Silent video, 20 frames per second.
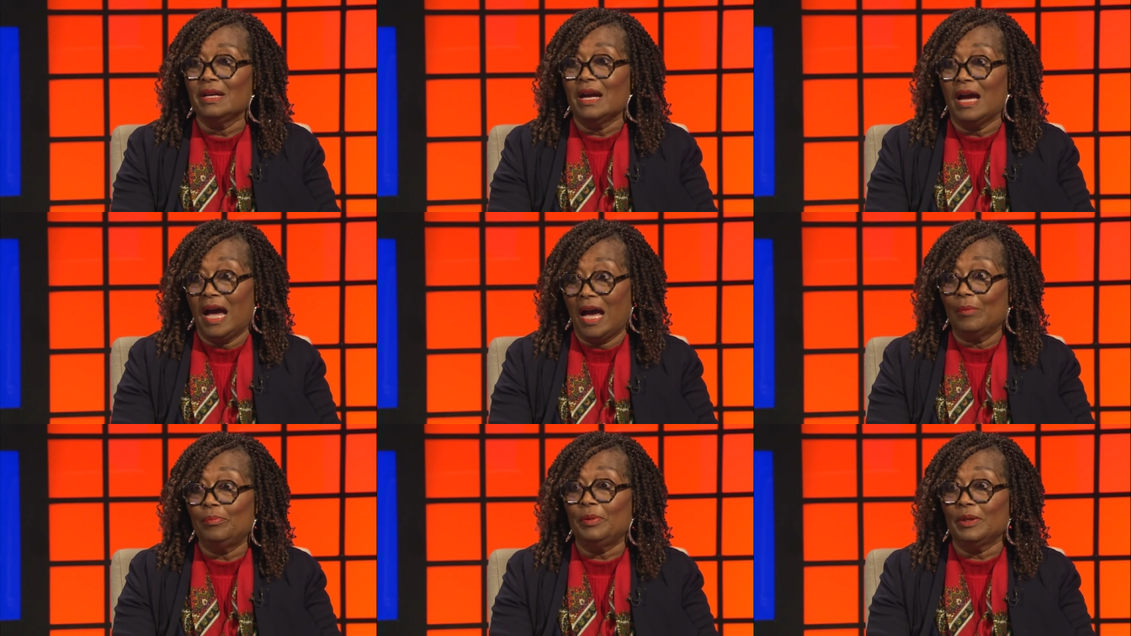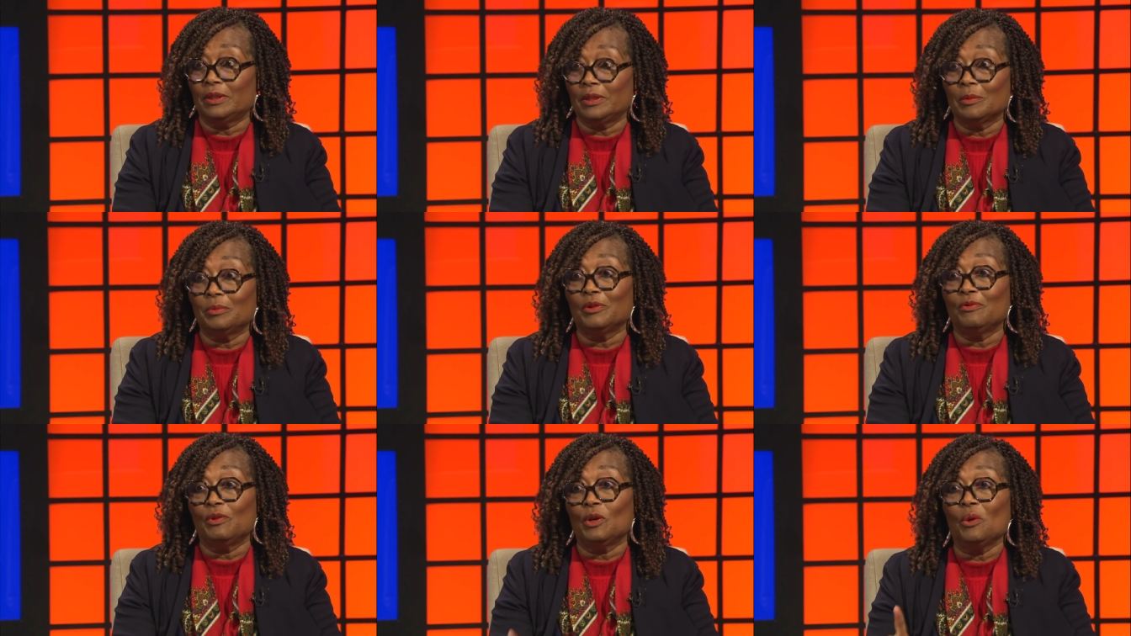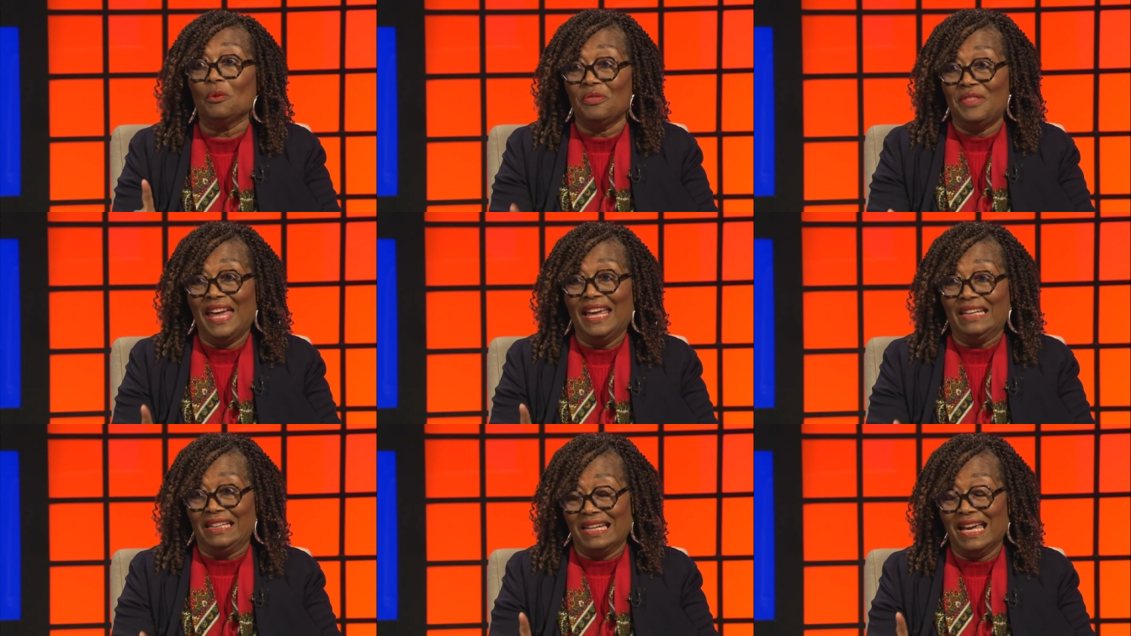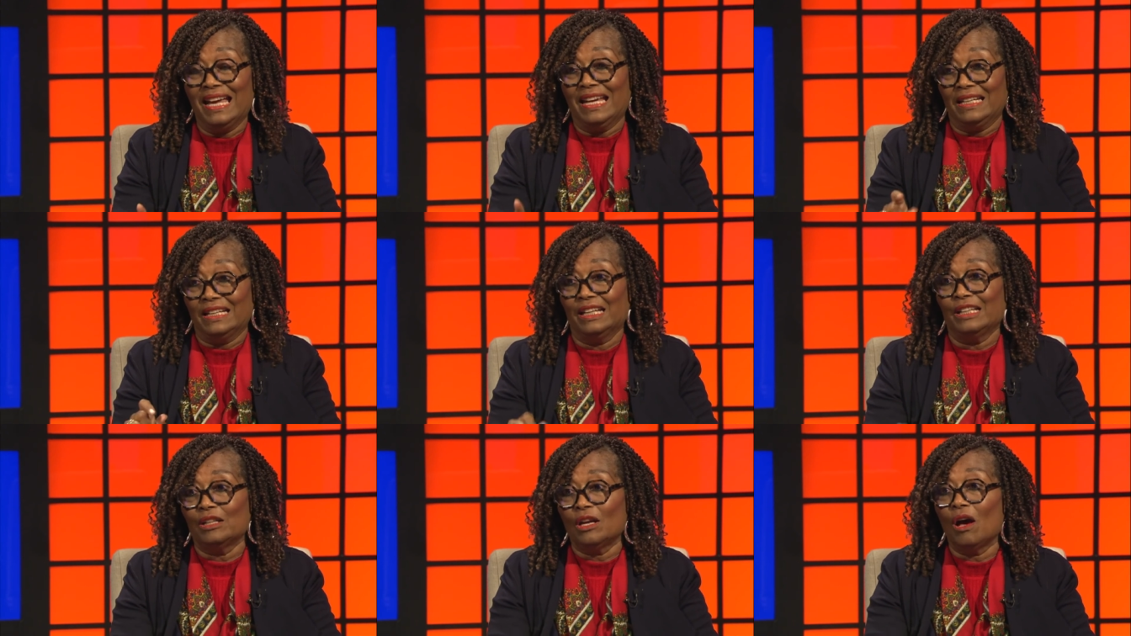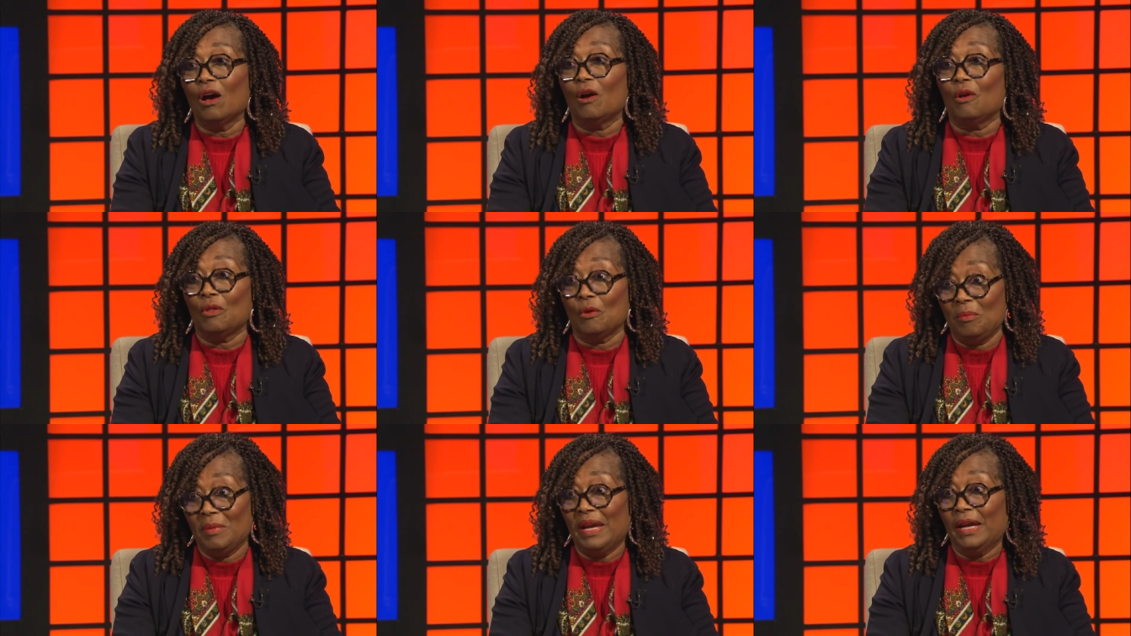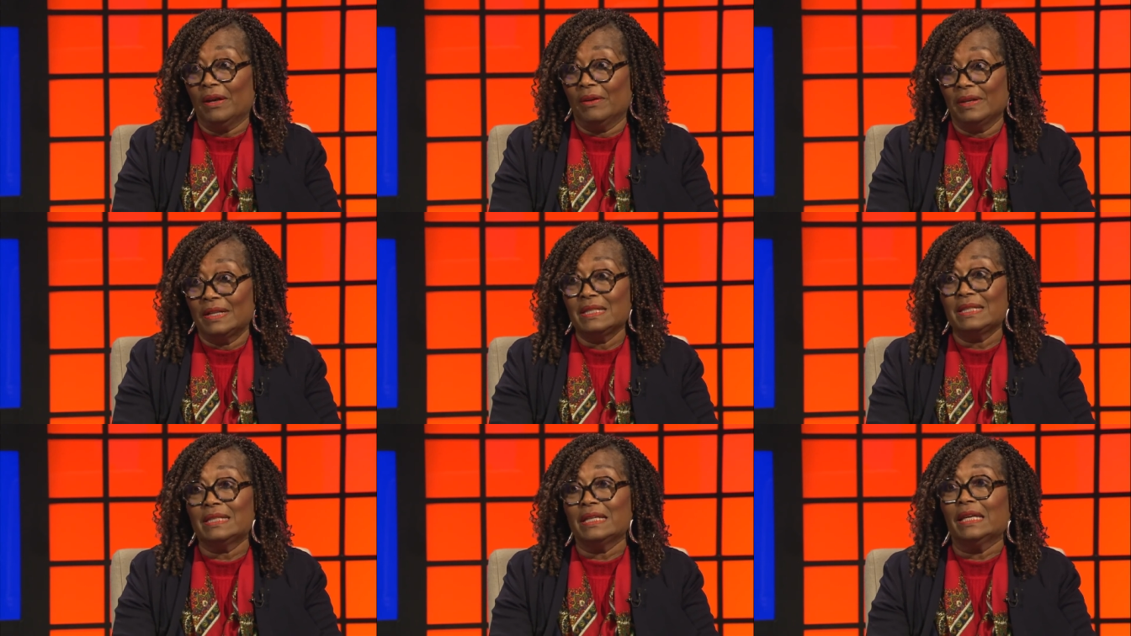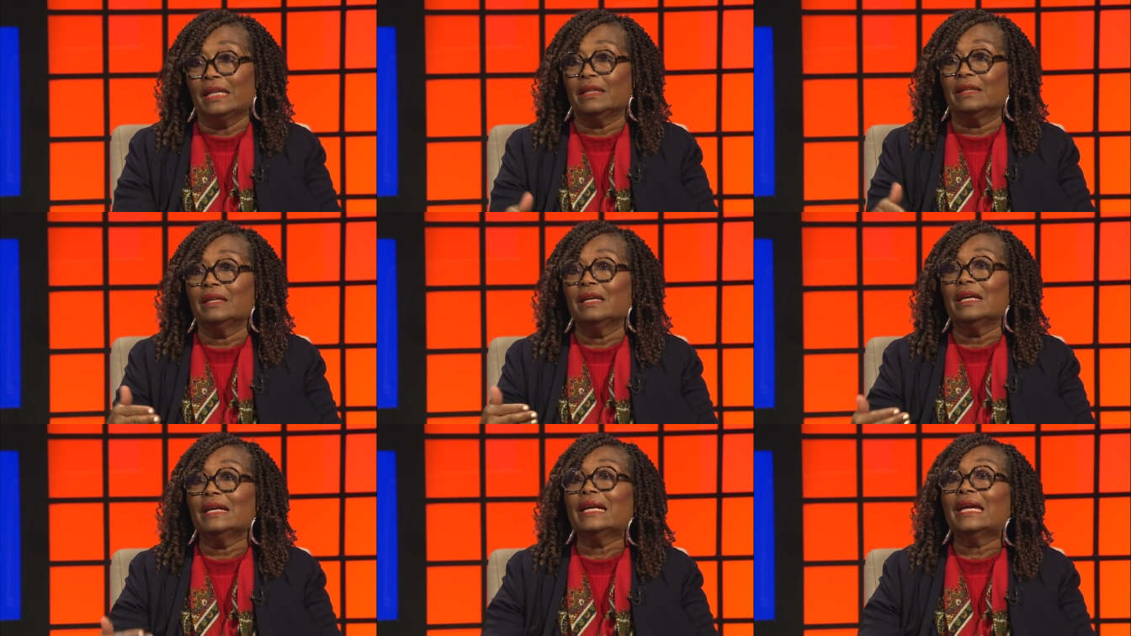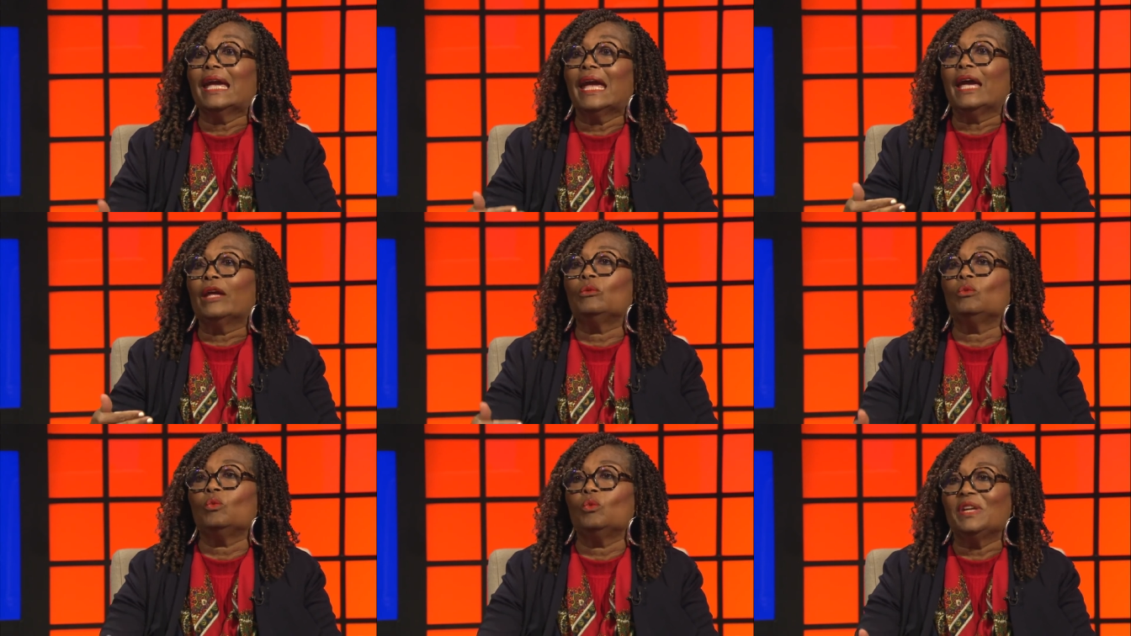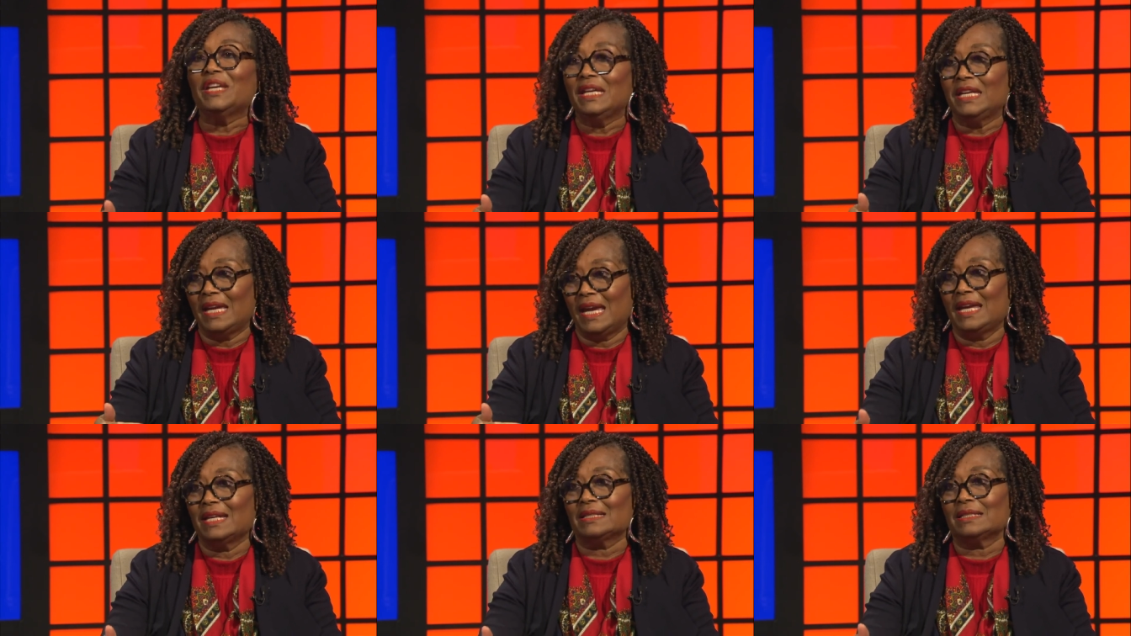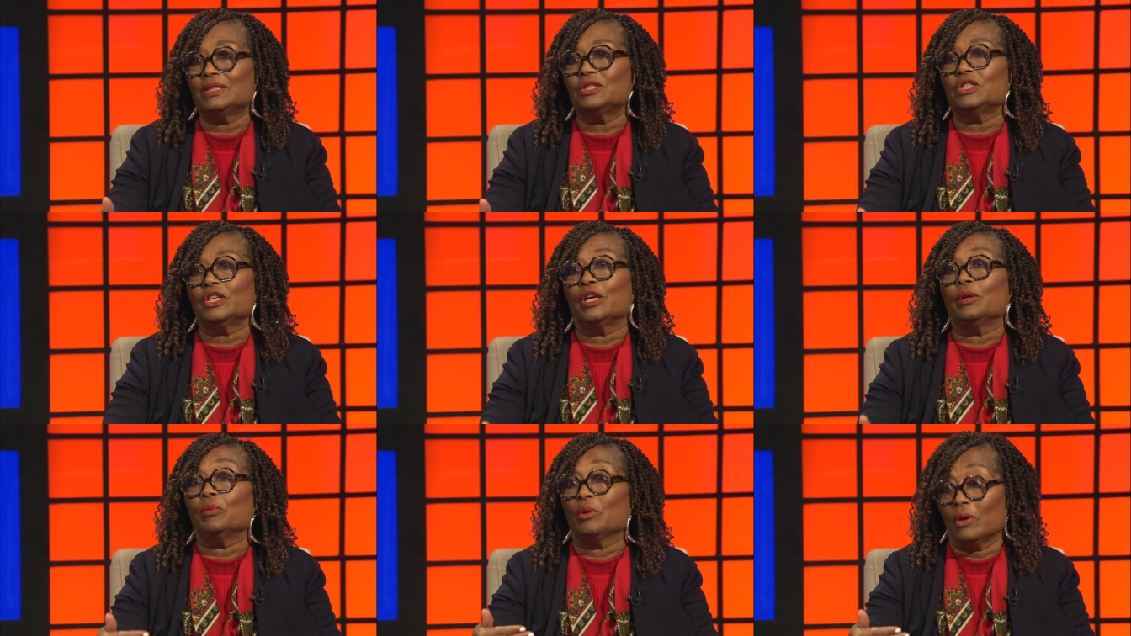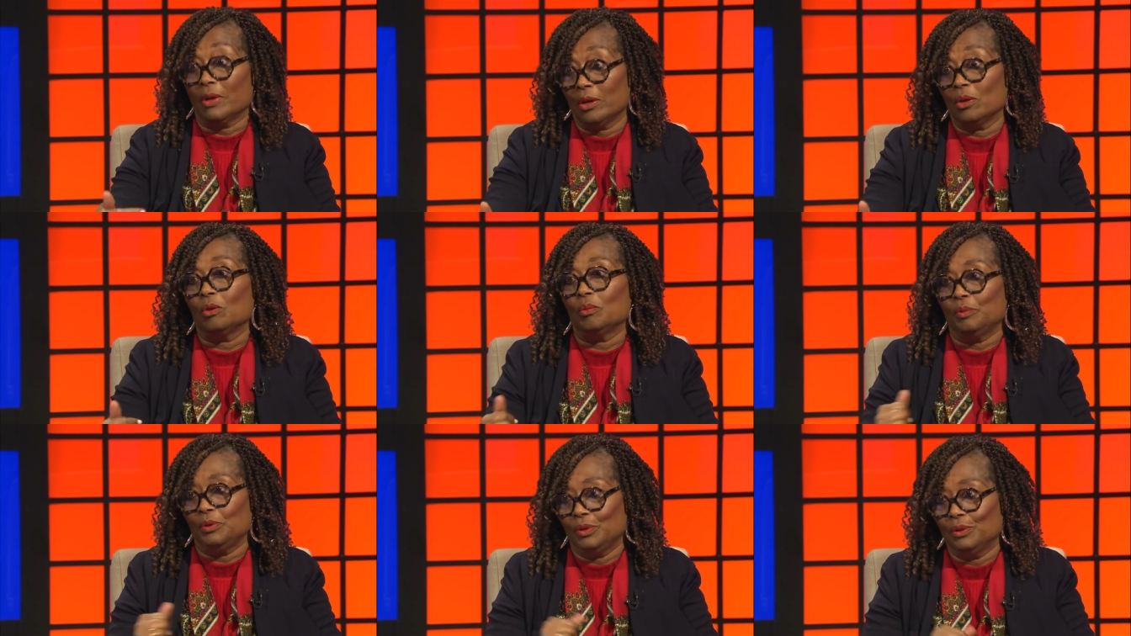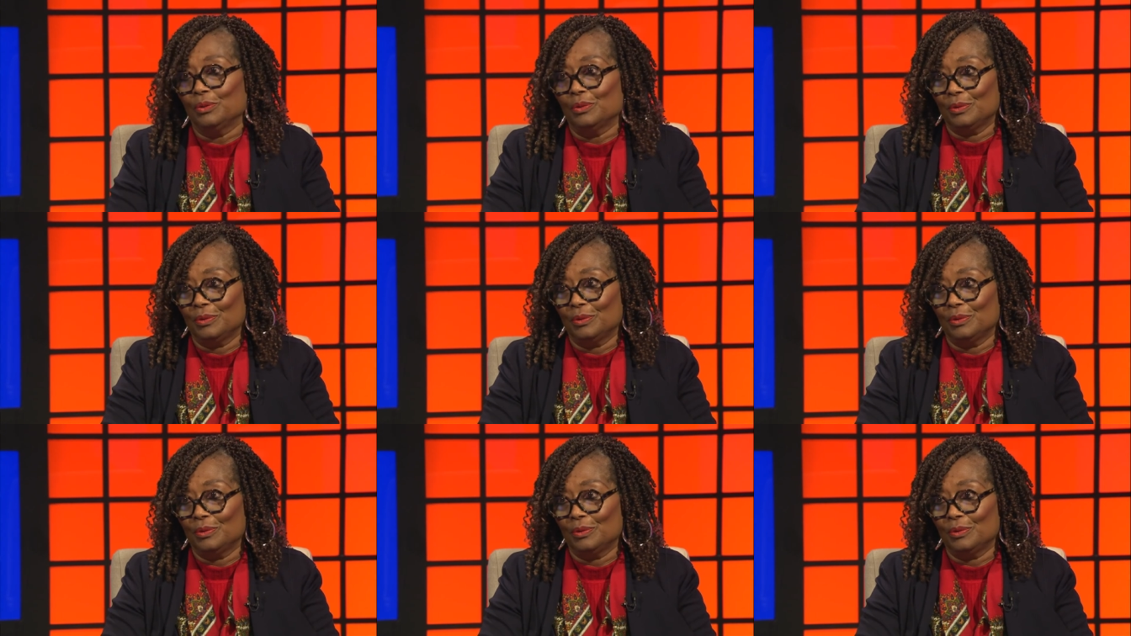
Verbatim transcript: I picked up the phone that night and called the mayor and said, "Can we as a chamber help you?"